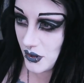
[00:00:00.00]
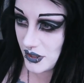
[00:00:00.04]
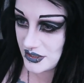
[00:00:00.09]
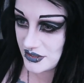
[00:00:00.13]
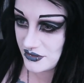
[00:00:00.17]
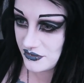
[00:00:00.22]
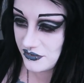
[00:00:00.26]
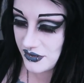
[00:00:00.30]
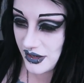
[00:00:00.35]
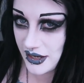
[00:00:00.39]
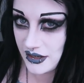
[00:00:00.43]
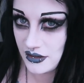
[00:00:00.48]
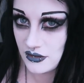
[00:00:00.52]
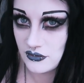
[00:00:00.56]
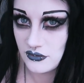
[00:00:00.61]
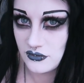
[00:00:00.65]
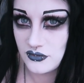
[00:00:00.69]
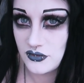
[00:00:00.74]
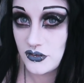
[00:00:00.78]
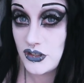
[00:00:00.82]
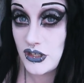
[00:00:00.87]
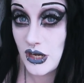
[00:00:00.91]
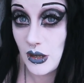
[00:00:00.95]
quite a fan of
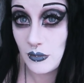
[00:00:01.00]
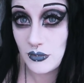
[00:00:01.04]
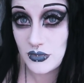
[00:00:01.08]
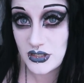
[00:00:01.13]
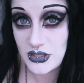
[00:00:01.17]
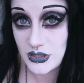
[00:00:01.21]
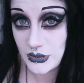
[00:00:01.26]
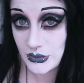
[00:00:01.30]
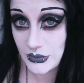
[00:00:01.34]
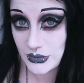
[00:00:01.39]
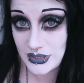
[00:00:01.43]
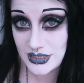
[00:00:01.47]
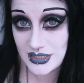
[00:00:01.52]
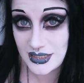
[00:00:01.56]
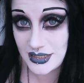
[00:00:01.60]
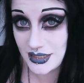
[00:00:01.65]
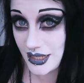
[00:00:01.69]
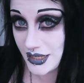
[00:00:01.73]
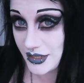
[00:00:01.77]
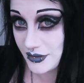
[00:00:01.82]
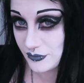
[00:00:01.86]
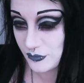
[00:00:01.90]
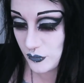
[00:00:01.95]
jumpsuits
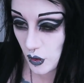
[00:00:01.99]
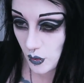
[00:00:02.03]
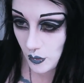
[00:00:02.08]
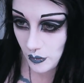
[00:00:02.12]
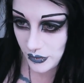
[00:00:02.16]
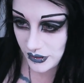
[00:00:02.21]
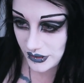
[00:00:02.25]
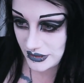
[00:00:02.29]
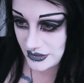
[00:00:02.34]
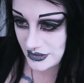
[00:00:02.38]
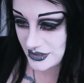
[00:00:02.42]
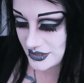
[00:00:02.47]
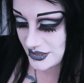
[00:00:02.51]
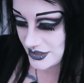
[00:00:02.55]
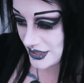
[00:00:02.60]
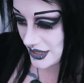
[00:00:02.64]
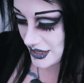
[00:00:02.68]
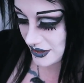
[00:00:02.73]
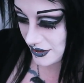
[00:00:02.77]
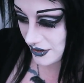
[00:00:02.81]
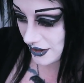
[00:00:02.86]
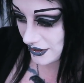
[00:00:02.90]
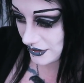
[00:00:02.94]
and like rompers,
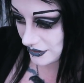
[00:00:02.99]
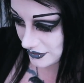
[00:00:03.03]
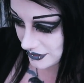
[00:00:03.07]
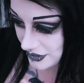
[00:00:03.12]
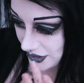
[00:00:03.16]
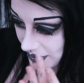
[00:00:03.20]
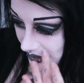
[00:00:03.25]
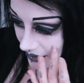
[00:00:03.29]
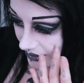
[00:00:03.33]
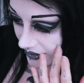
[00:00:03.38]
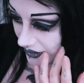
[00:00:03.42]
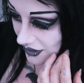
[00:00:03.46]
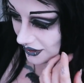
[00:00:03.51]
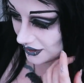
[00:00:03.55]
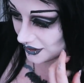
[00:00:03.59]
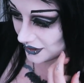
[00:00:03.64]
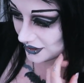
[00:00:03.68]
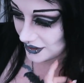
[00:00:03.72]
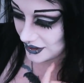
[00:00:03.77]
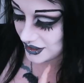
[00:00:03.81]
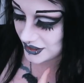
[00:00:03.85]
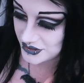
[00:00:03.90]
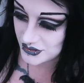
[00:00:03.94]
that kind of thing.
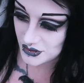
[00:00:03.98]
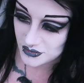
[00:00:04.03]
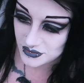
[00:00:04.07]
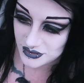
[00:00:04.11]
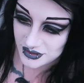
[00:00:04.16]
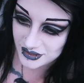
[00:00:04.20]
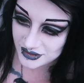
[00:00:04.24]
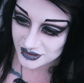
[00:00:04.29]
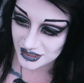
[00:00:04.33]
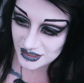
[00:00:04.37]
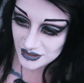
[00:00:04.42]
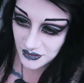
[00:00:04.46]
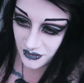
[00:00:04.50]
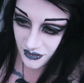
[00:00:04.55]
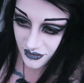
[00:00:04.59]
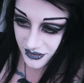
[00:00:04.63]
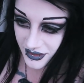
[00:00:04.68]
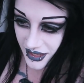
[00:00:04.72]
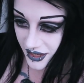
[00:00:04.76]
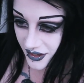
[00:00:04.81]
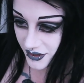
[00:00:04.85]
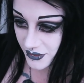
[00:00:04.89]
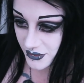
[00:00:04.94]
I don't think they look
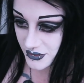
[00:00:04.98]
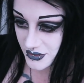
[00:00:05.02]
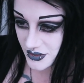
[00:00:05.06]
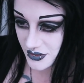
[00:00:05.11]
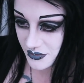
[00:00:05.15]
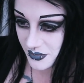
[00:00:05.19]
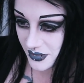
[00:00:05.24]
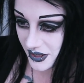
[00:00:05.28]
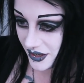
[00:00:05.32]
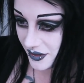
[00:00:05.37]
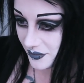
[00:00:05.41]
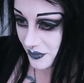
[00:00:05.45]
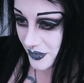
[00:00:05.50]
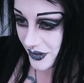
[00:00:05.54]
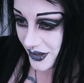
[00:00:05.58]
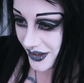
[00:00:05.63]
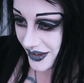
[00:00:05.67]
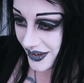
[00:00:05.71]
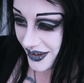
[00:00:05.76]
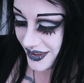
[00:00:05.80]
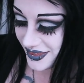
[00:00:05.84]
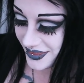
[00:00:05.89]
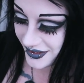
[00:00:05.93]
that good on me,
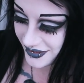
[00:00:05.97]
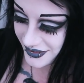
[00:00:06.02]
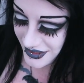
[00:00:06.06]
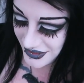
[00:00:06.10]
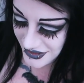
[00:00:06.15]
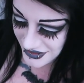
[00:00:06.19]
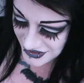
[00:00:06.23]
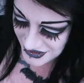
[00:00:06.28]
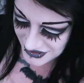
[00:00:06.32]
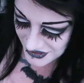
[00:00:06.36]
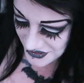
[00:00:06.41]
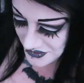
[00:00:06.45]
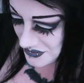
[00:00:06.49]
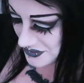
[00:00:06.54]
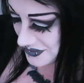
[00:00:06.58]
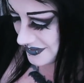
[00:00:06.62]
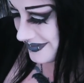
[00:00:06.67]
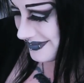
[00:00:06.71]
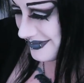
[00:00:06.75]
but I think they're just so...